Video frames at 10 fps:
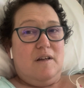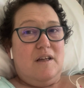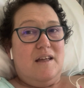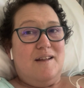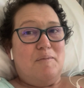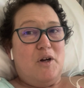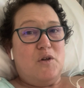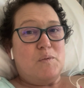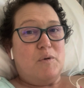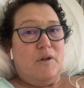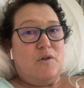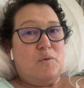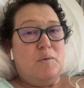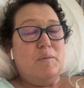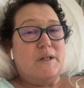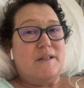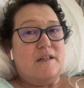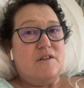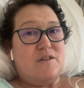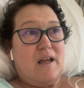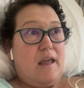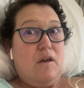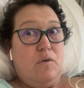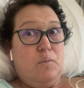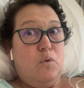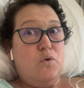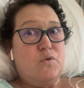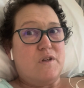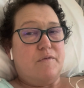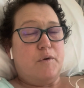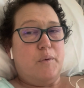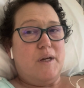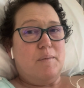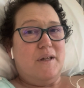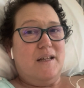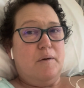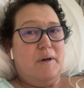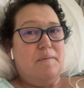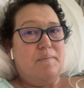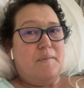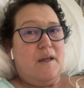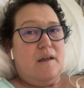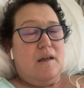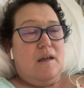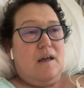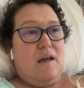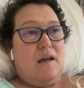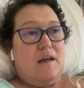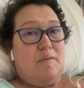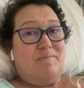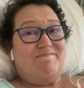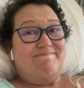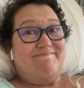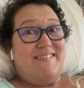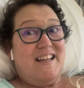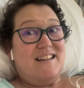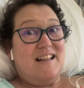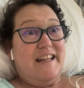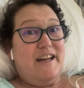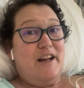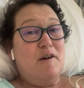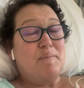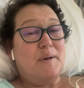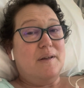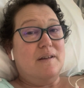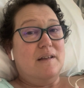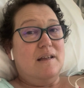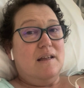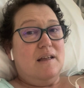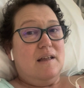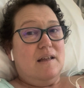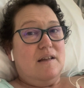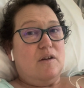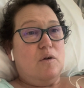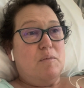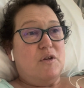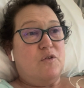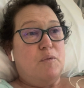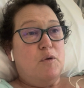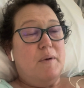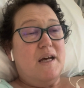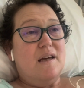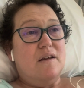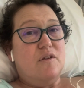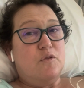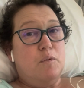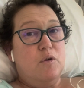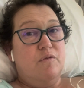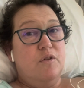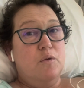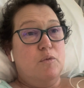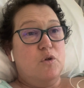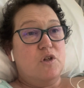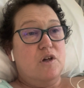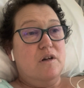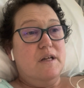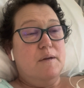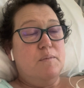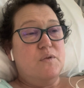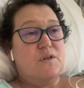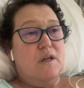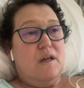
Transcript: In my hospital in Toowoomba, they're just hanging on walls everywhere. But anyway, I had to clean it up. Got me a spew bag, spewed a few more times,